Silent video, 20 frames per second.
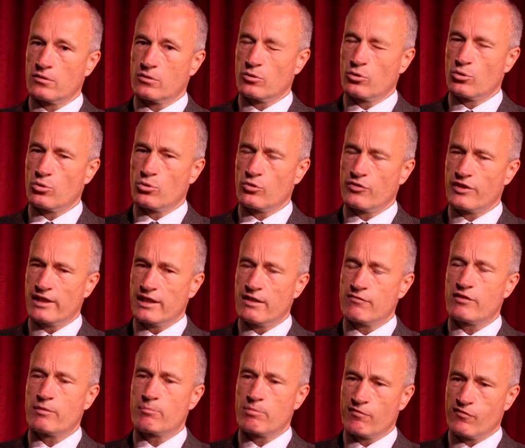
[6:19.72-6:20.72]
or the
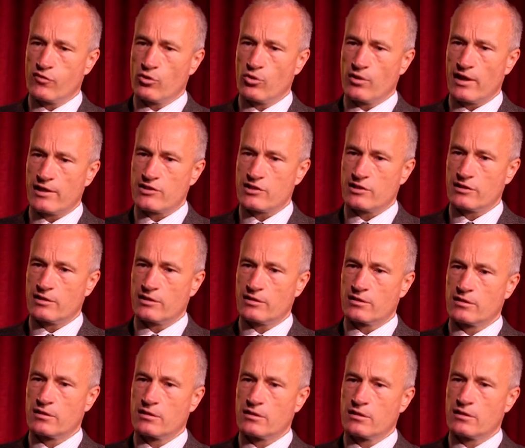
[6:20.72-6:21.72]
evening before actually,
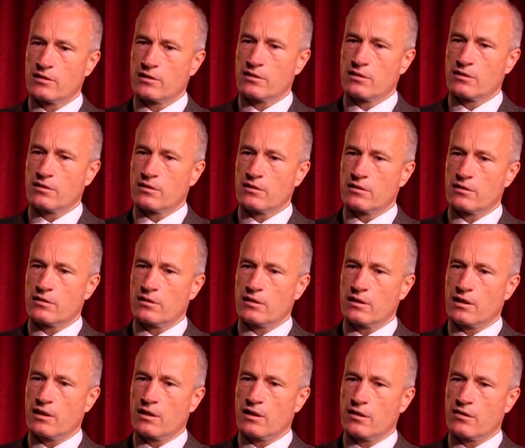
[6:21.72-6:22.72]

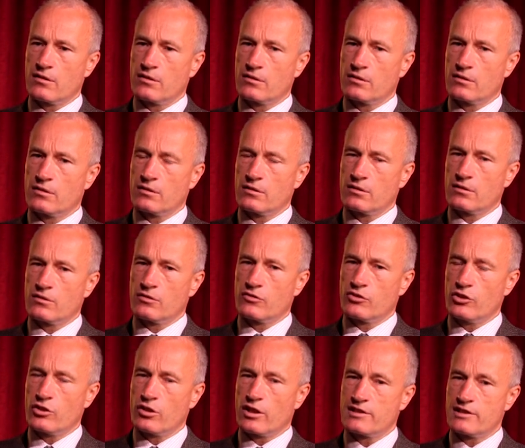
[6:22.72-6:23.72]
the
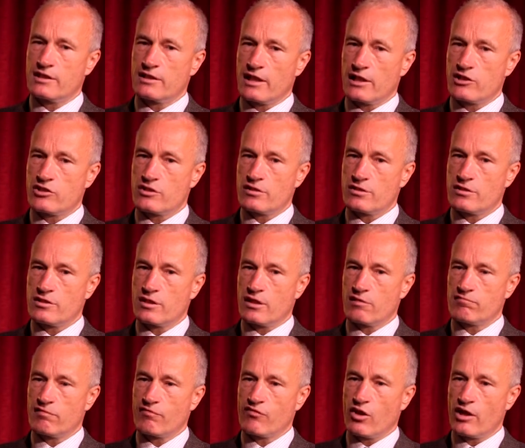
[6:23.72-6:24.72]
United Nations
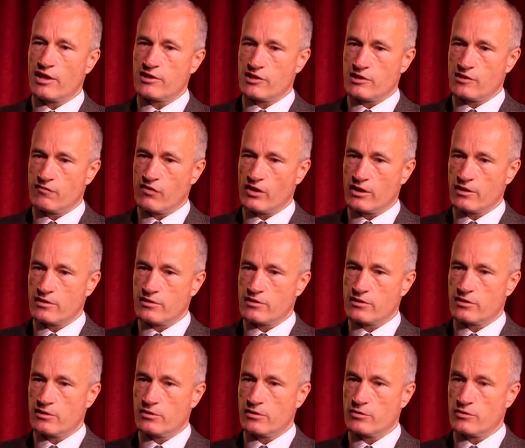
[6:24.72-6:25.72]
revised its figures
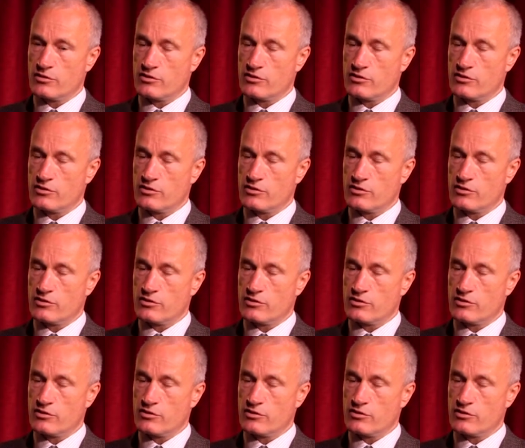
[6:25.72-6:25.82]
to